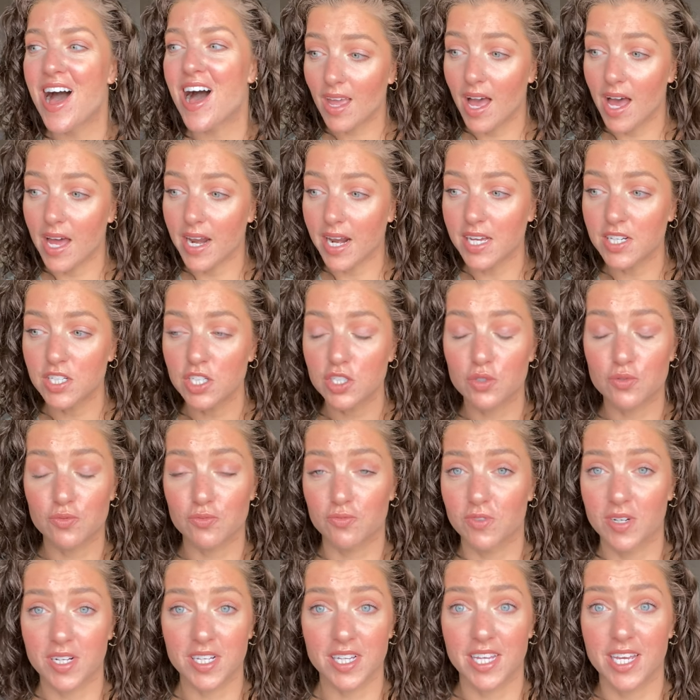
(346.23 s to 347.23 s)
And I just
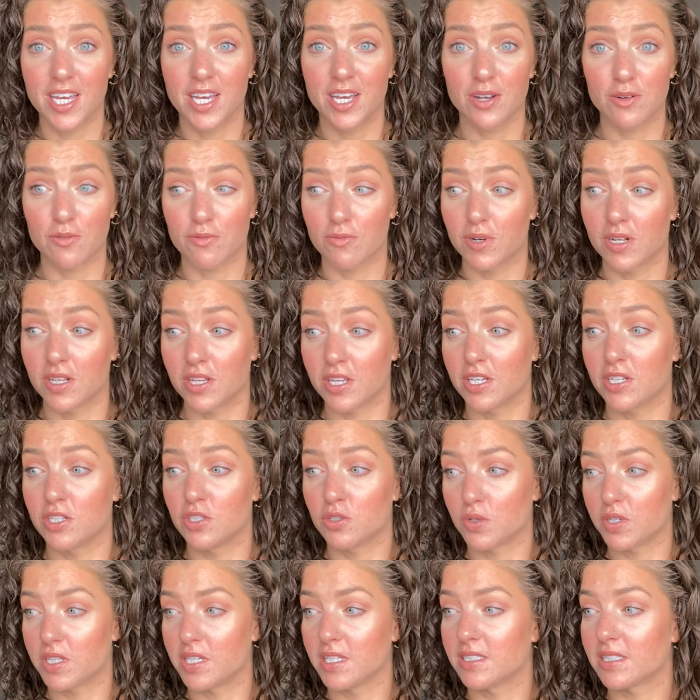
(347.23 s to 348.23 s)
really, really
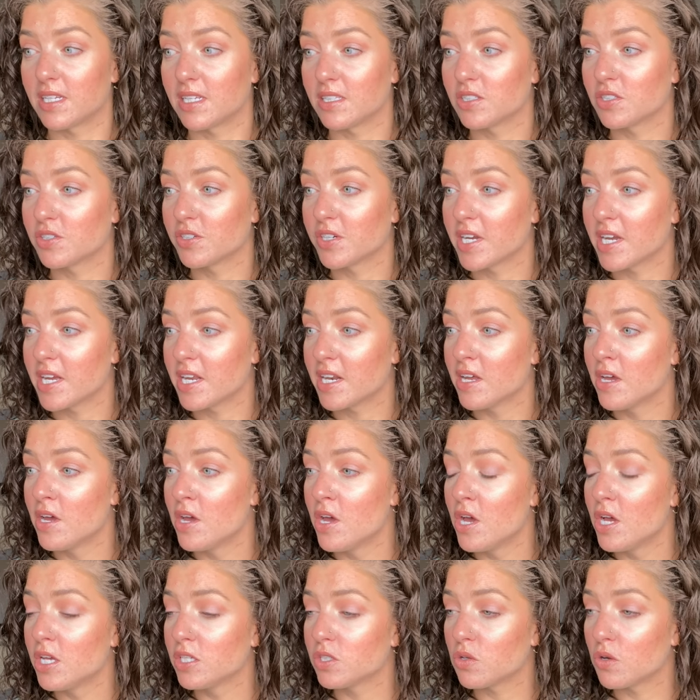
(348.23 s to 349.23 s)
enjoy the sunscreen.
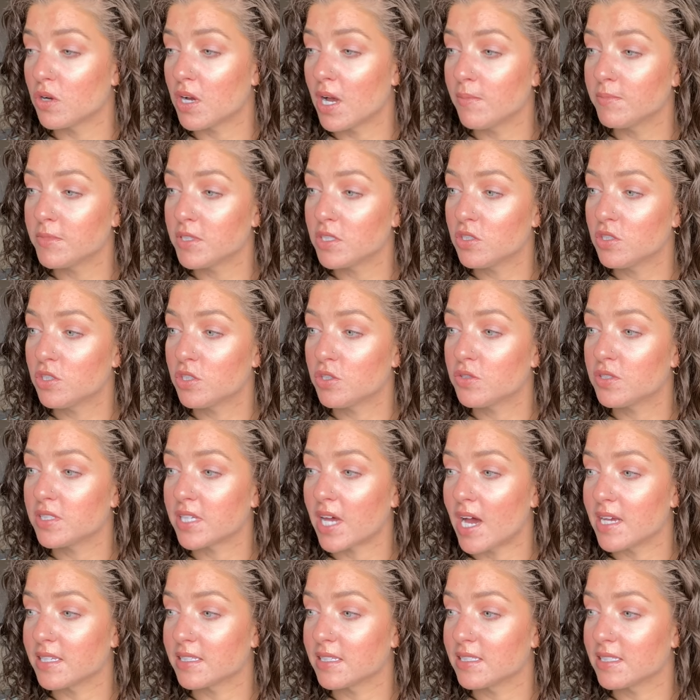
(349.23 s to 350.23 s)
So it comes in two
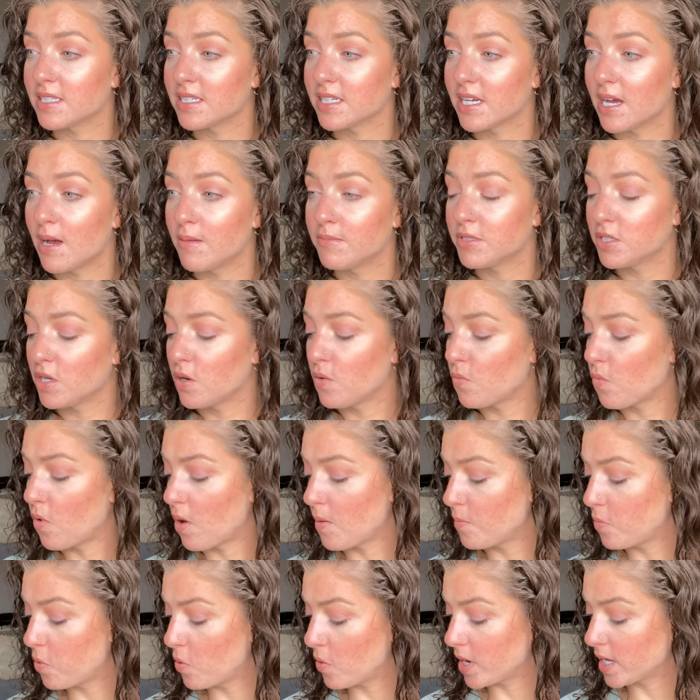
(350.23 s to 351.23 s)
sizes. It comes in a
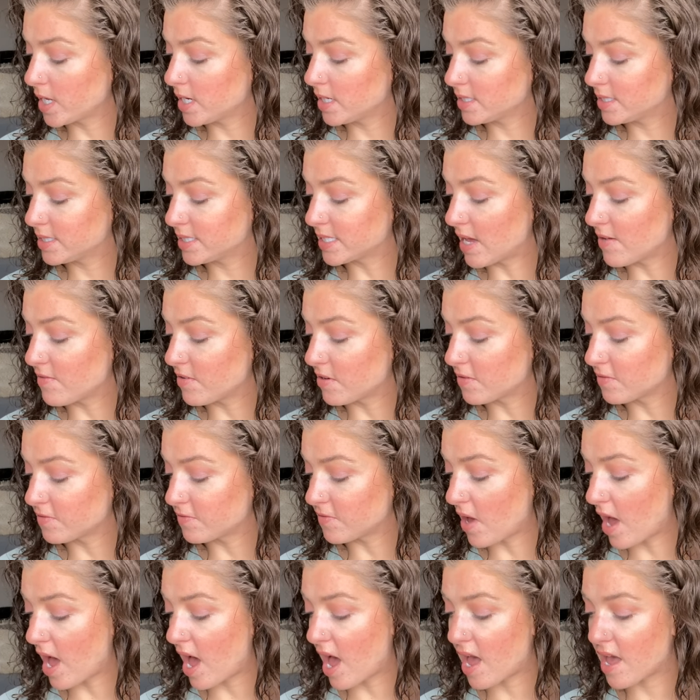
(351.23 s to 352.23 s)
one point seven
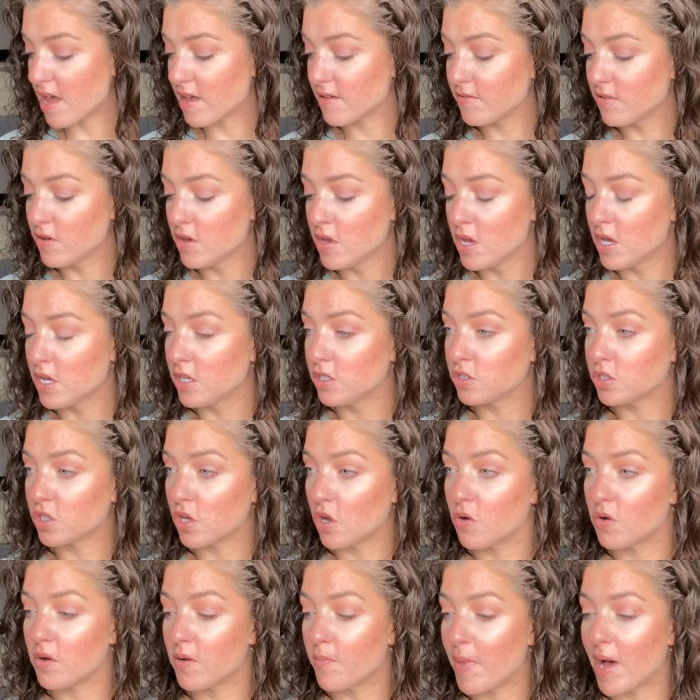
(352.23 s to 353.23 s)
five,
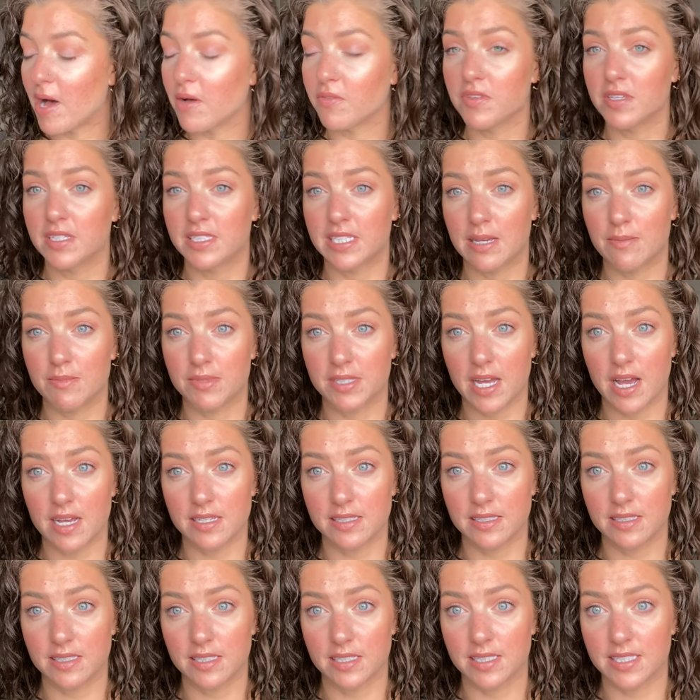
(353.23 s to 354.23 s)
so about the same size
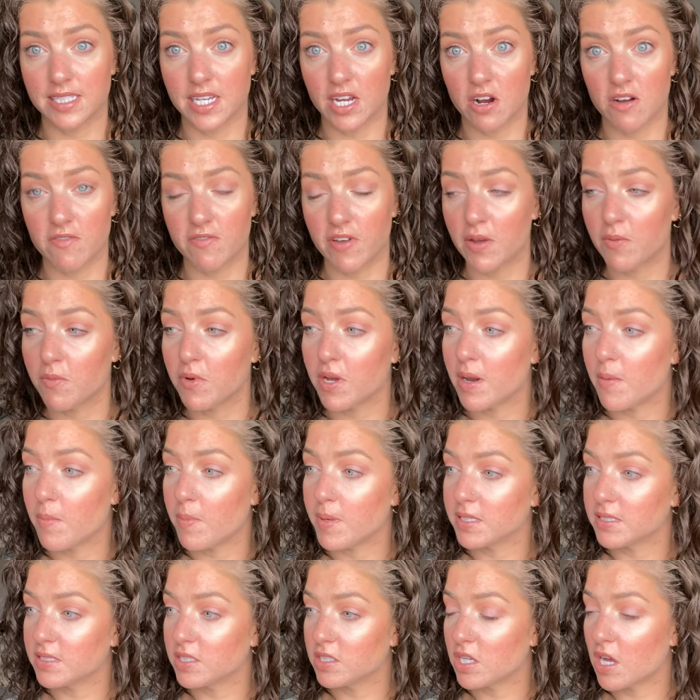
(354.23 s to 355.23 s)
as the CeraVe one I'm
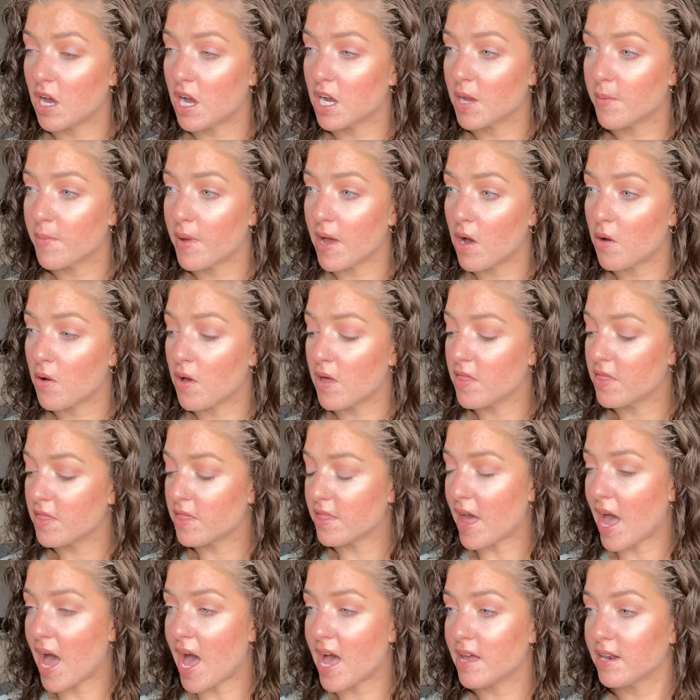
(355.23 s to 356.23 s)
about to talk about,
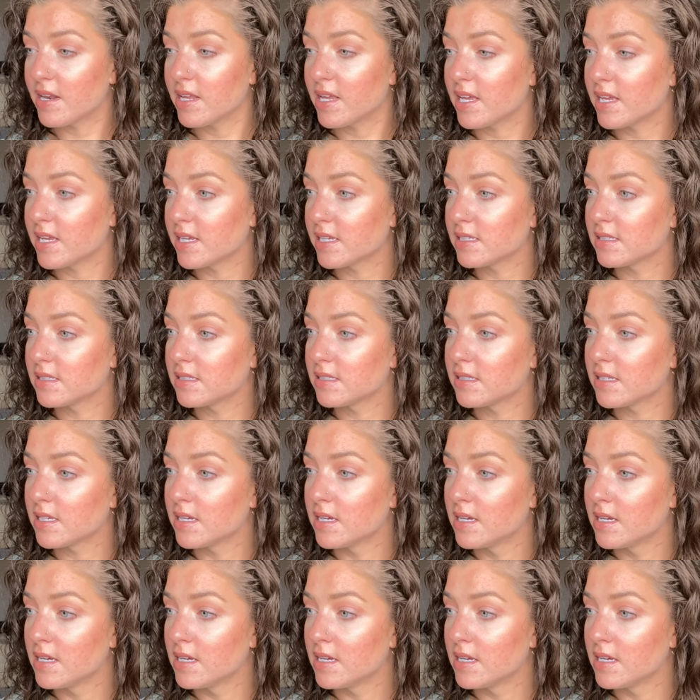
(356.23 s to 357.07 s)
and that is